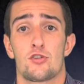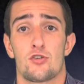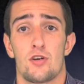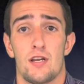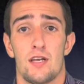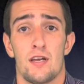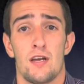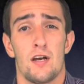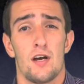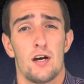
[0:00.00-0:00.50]

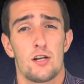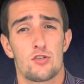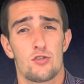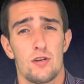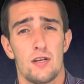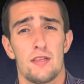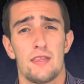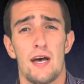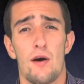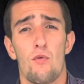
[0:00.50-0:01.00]
treaty, a
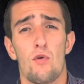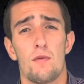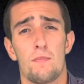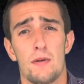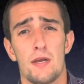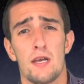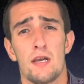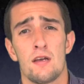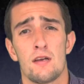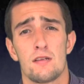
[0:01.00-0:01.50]
treaty that would
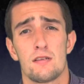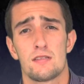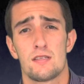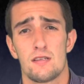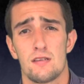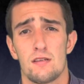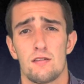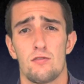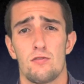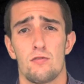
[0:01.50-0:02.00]
be
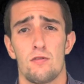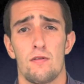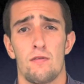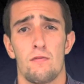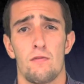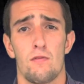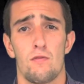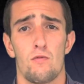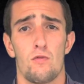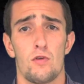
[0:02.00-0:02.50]

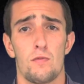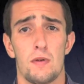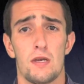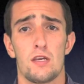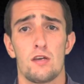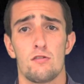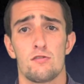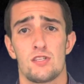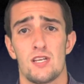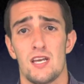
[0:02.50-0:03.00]

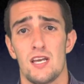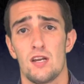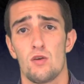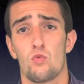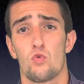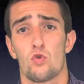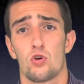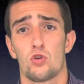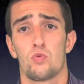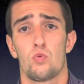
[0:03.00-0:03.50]
used in
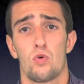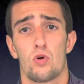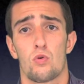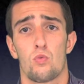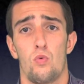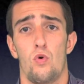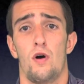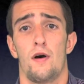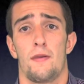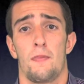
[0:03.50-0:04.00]
World War
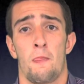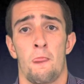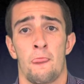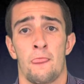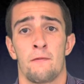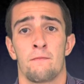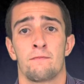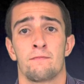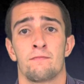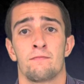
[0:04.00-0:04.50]
I.
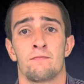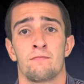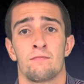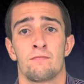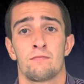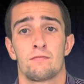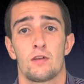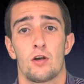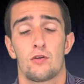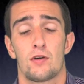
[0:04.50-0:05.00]

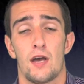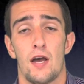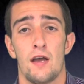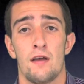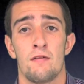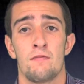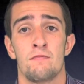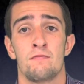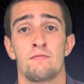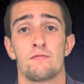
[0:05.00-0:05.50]
Okay?
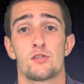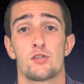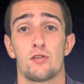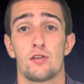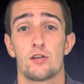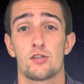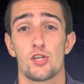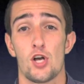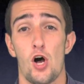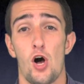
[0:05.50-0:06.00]
So
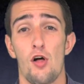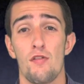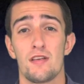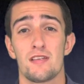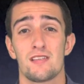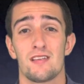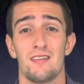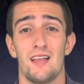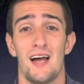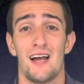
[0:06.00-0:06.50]
there's all
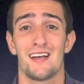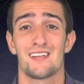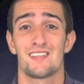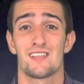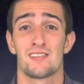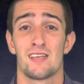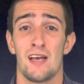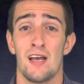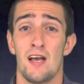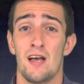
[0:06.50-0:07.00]
these
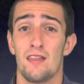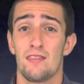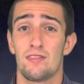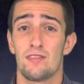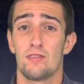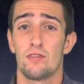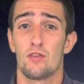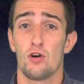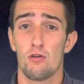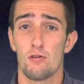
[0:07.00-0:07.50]
alliances.
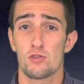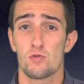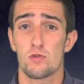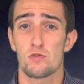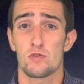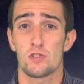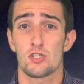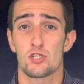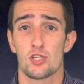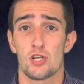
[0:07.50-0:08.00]
Those ones
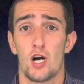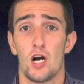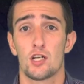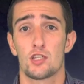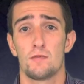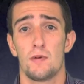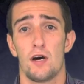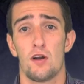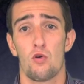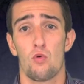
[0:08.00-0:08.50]
we just talked
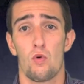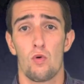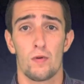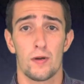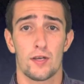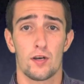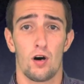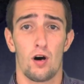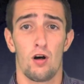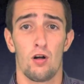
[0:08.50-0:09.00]
about are what we
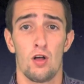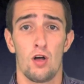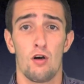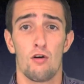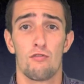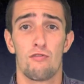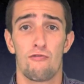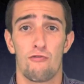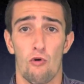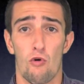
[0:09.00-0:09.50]
call
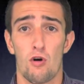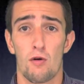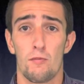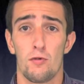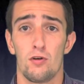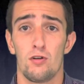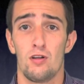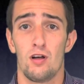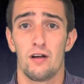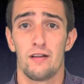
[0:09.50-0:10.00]

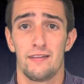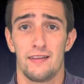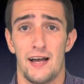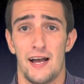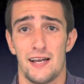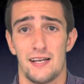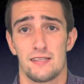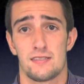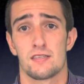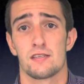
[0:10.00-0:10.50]
formal
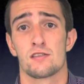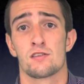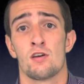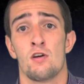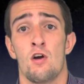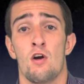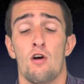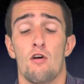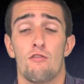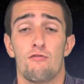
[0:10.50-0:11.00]
alliances.
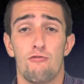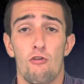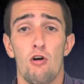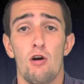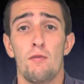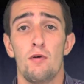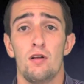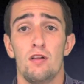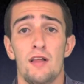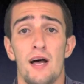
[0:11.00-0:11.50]

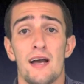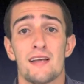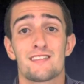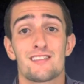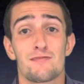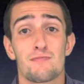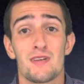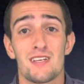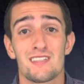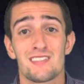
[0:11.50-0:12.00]
Formal
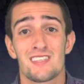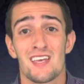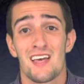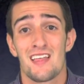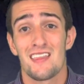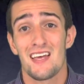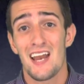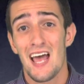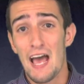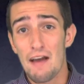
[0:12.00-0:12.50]
alliances means
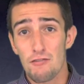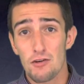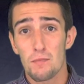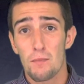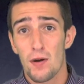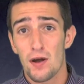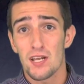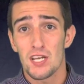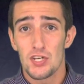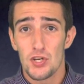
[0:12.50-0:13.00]
that
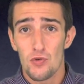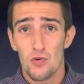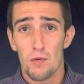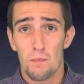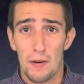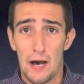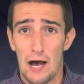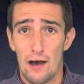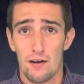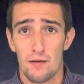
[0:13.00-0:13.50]
everybody knew
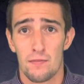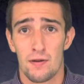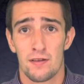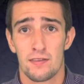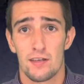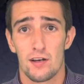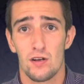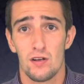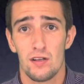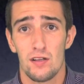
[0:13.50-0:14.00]
about them.
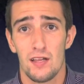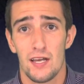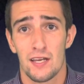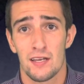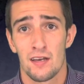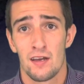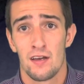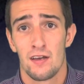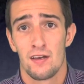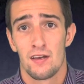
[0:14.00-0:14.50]
They're like,
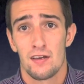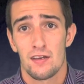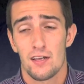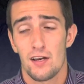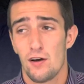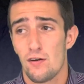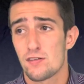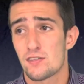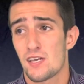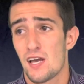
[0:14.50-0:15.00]

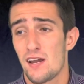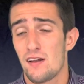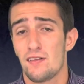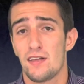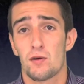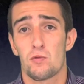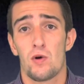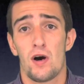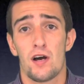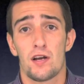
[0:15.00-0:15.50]
it's kind of
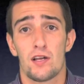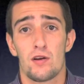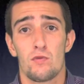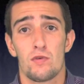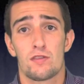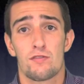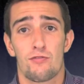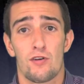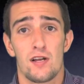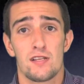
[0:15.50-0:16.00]
like walking
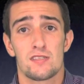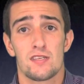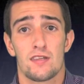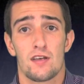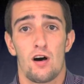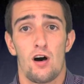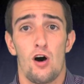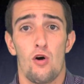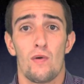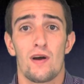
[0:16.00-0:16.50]
with friends in the
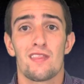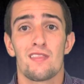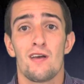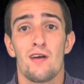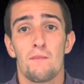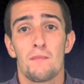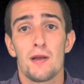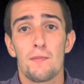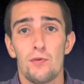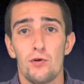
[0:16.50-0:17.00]
hallway.
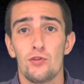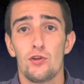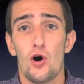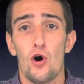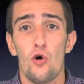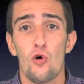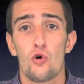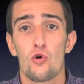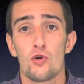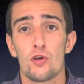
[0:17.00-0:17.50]
People
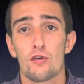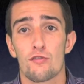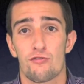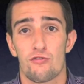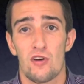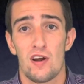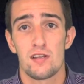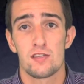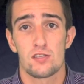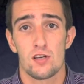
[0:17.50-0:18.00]
know who your
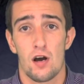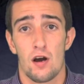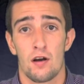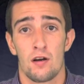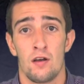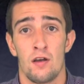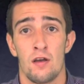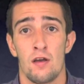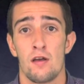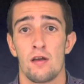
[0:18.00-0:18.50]
friends are.
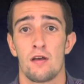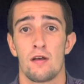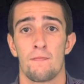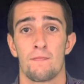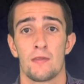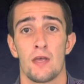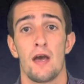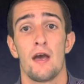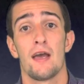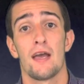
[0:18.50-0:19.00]

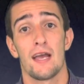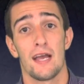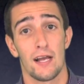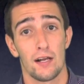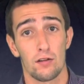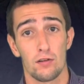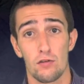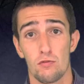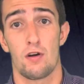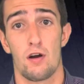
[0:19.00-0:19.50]

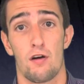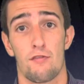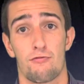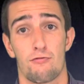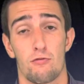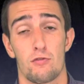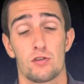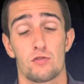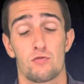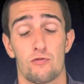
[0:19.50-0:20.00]
England
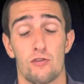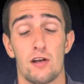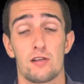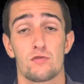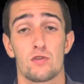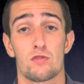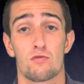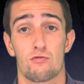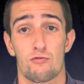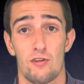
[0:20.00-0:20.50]
was friends
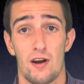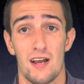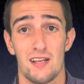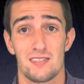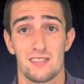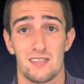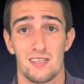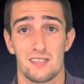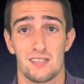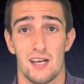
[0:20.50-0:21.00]
with France
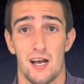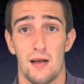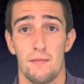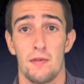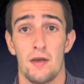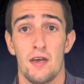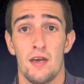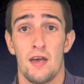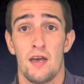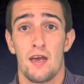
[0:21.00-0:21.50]
at this time,
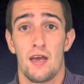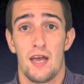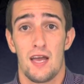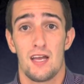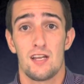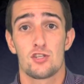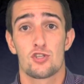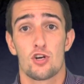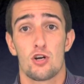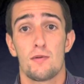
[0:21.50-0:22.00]

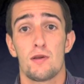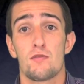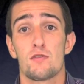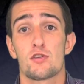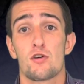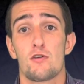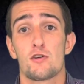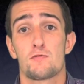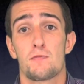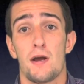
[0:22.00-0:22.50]
and Germany was
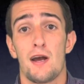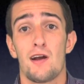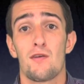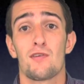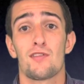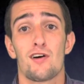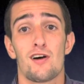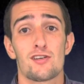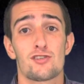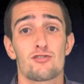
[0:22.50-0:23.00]
always paired with
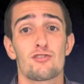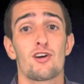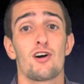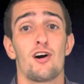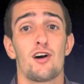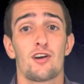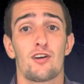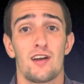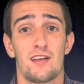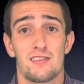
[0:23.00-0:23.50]

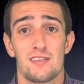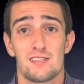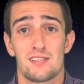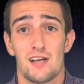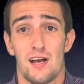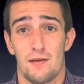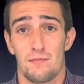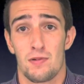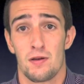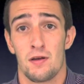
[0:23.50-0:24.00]
Austria-Hungary at this
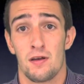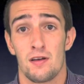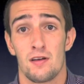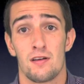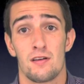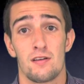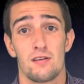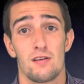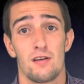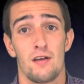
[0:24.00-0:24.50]
time.
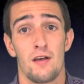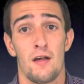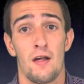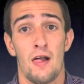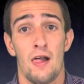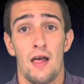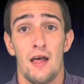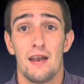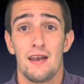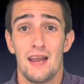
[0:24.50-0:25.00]

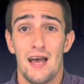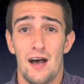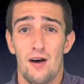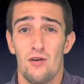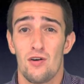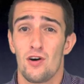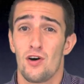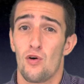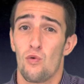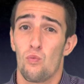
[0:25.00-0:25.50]
Now,
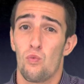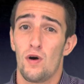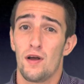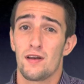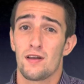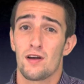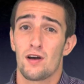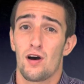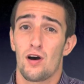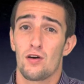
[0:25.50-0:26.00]
what
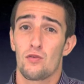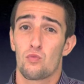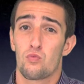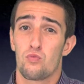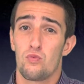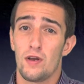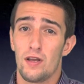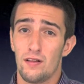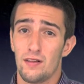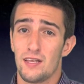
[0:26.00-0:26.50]

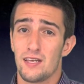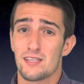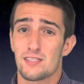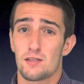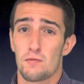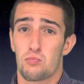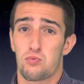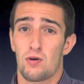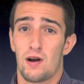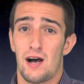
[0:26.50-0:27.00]
really is the
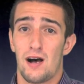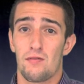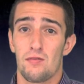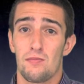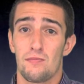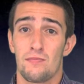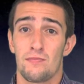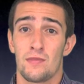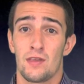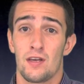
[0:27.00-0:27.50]

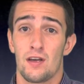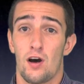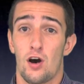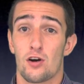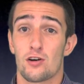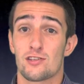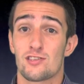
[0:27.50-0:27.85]
problem are